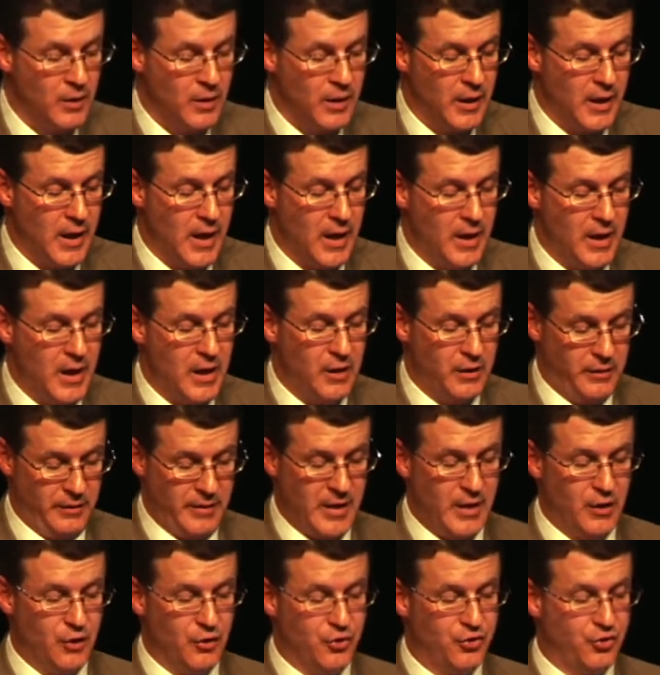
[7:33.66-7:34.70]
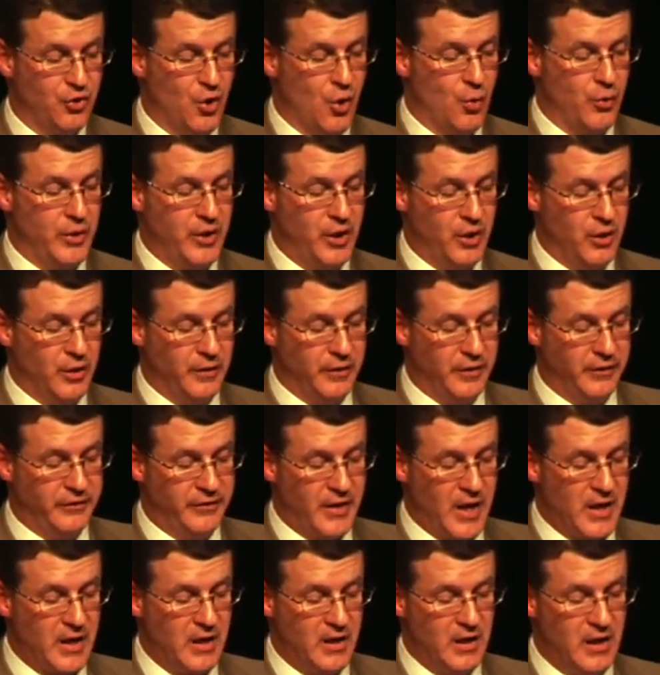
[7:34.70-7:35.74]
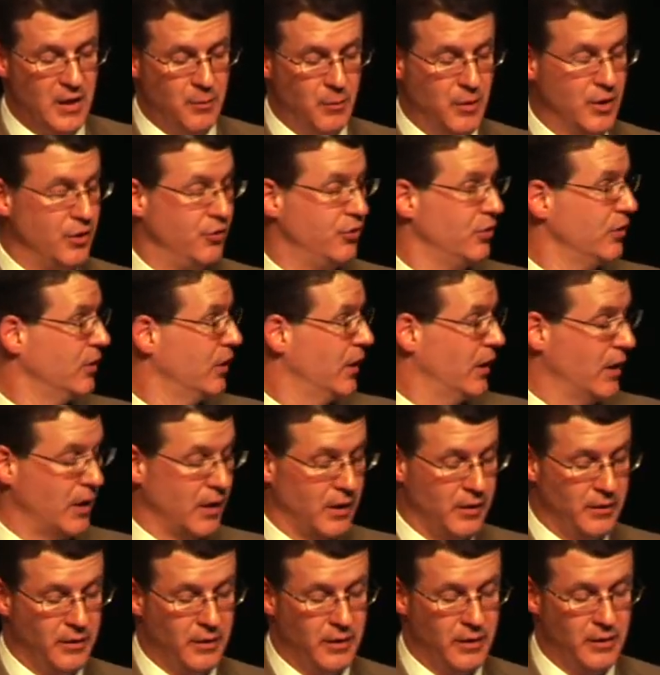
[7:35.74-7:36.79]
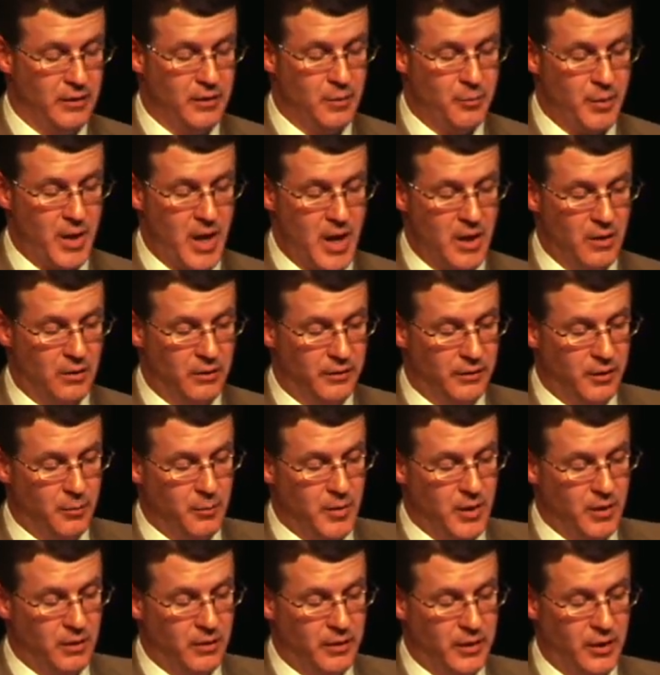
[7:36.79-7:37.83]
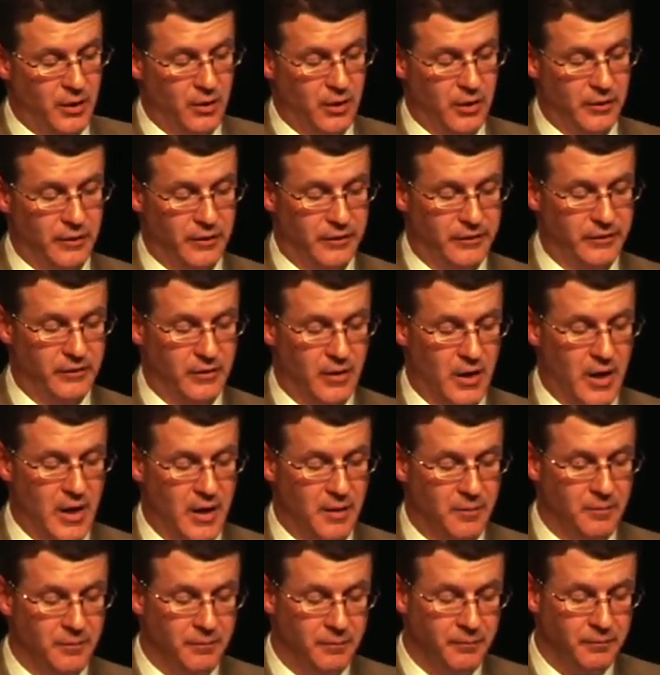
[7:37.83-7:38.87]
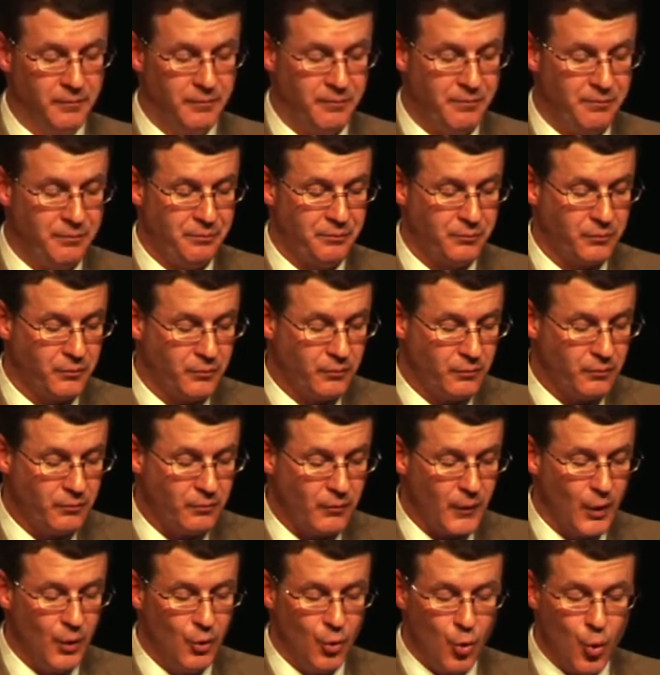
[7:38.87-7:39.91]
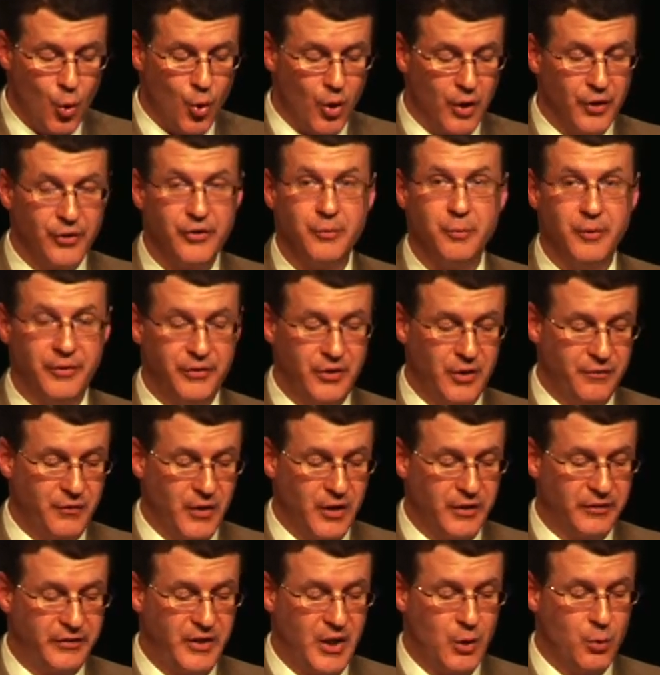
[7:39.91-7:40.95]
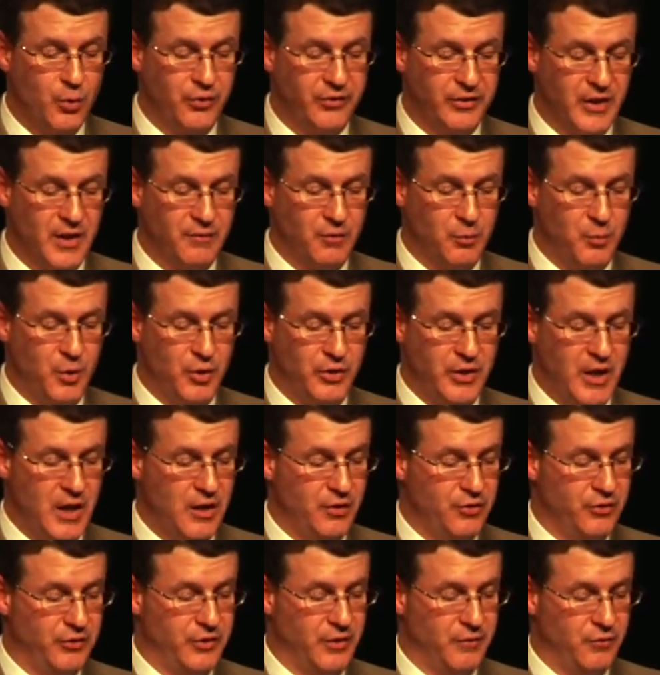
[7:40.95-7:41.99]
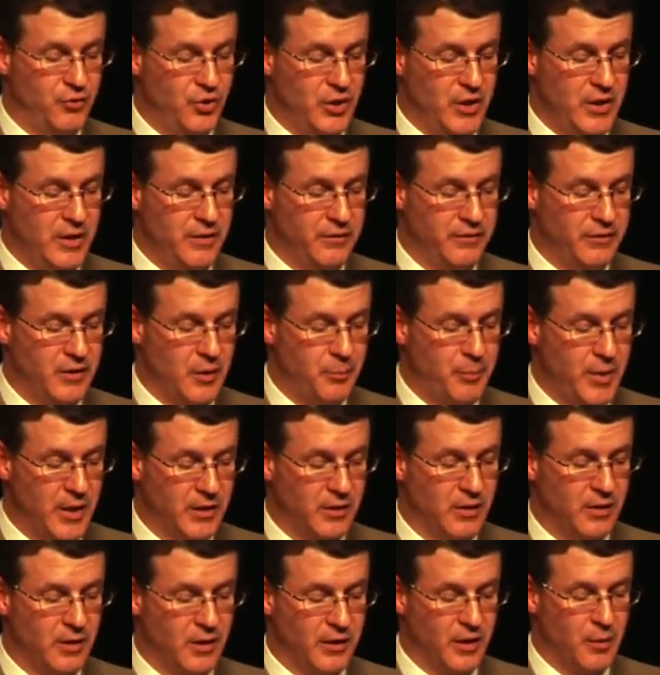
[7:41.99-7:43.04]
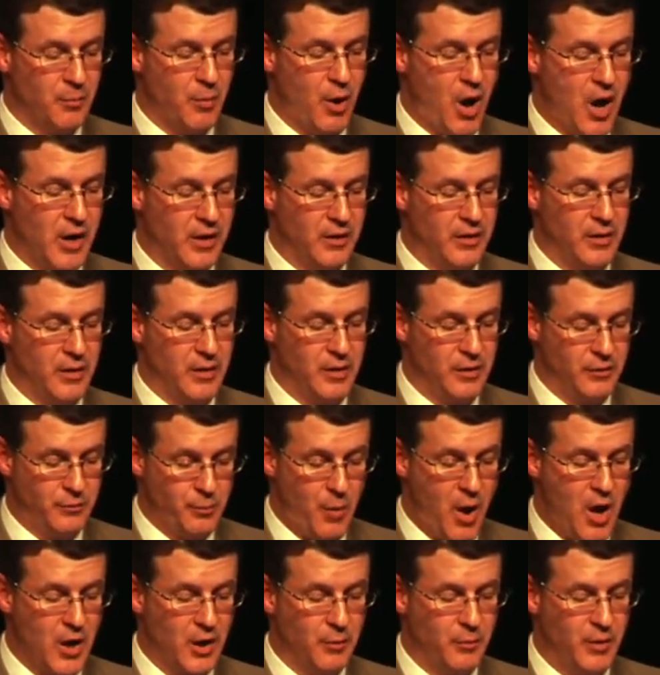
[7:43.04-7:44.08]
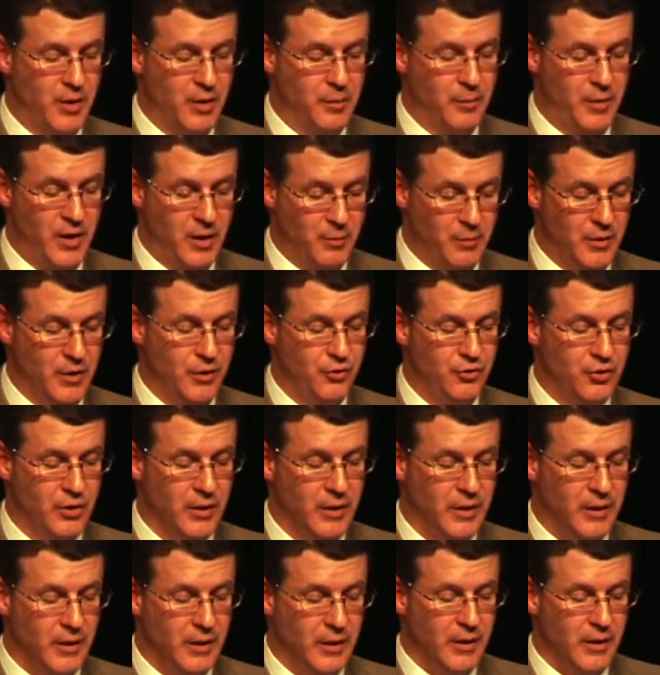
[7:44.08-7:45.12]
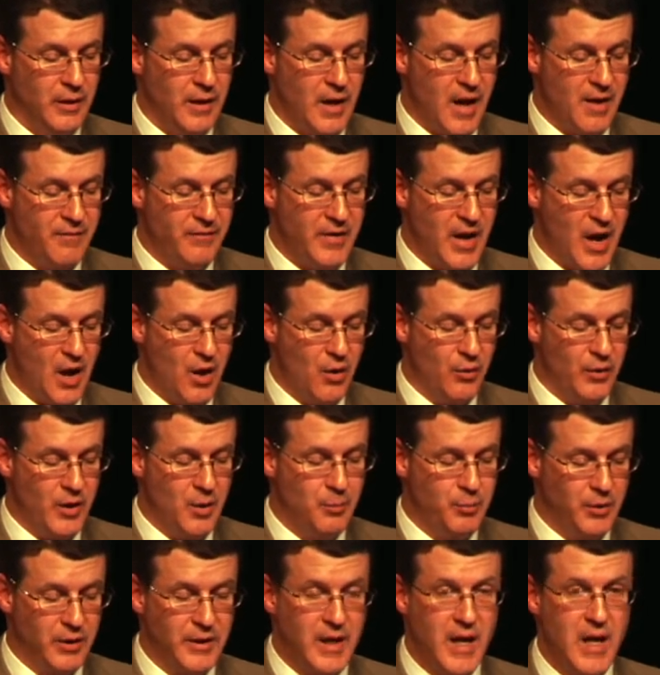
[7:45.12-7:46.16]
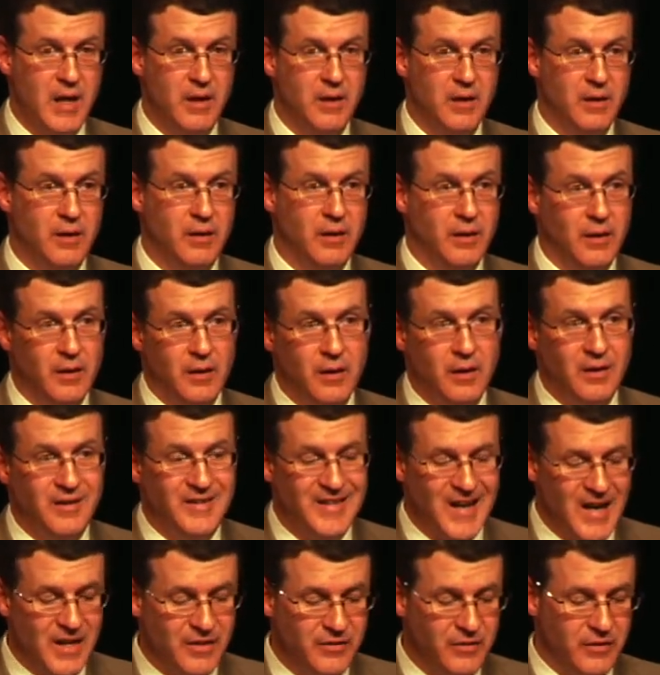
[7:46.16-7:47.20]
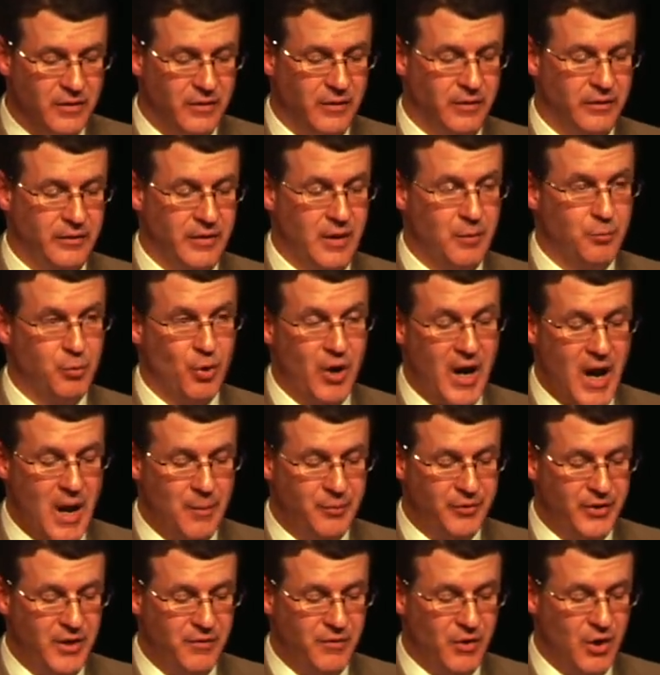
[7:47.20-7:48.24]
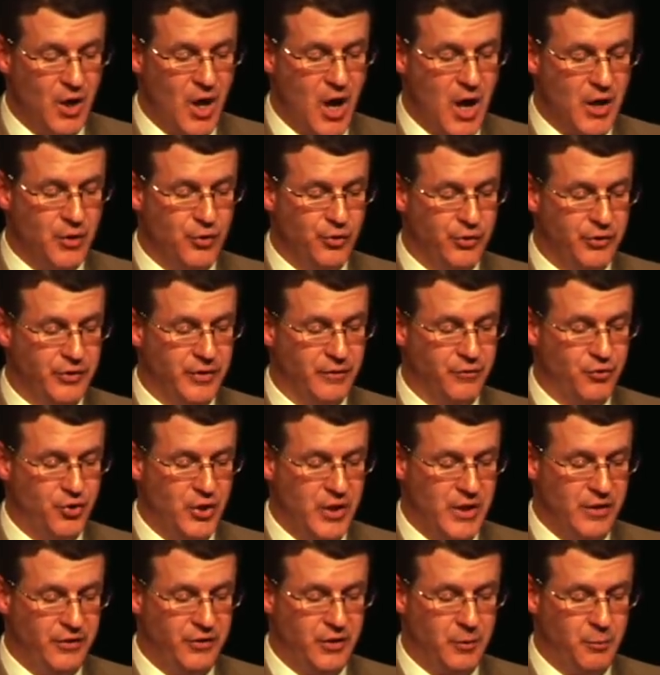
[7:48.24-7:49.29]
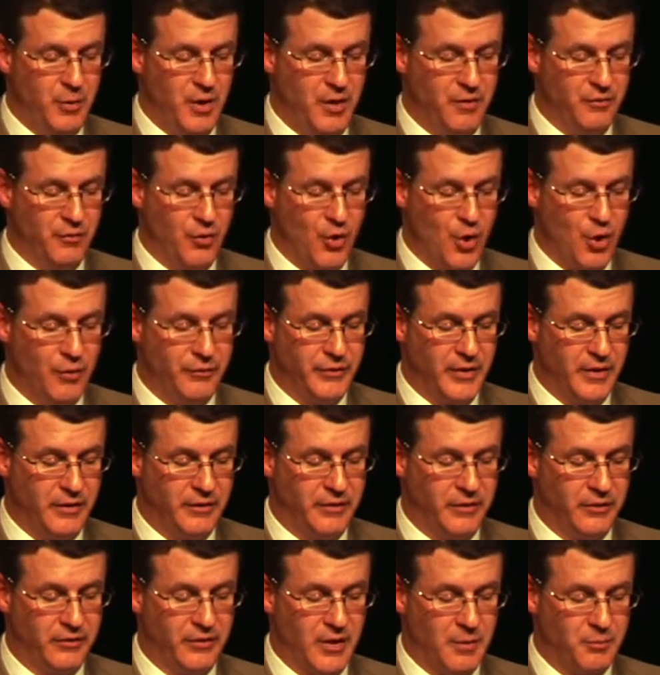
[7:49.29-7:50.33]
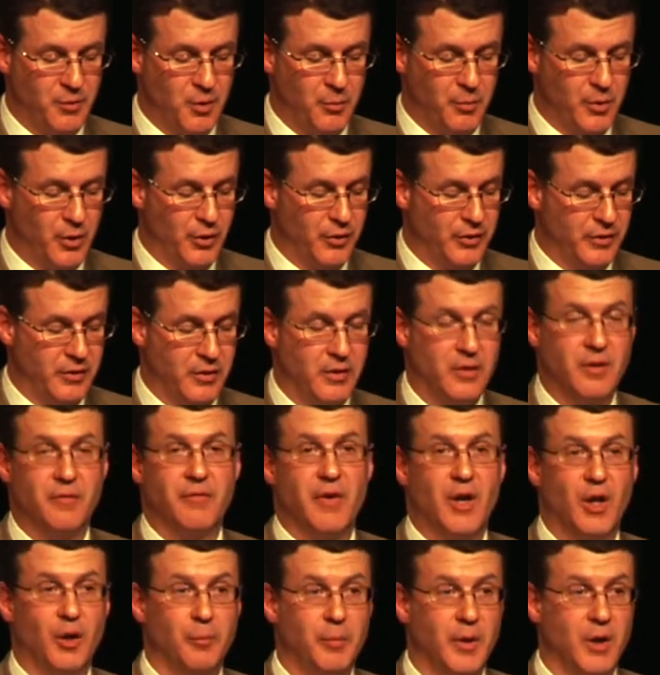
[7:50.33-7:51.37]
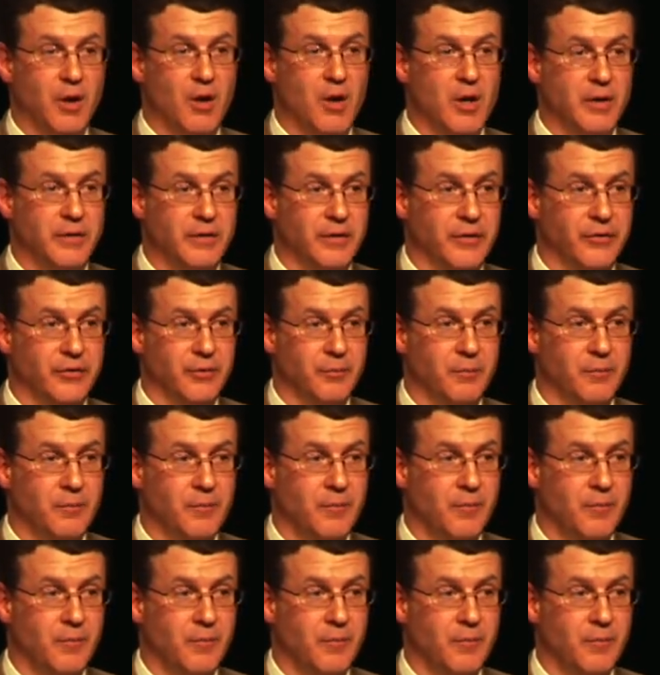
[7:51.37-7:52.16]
and that are shown here in the second image in the panel in the middle here on this slide, or specific sequence-level mutations of genes depicted on the bottom image, have now implicated dozens and perhaps even hundreds of genes to be involved in susceptibility to developing autism.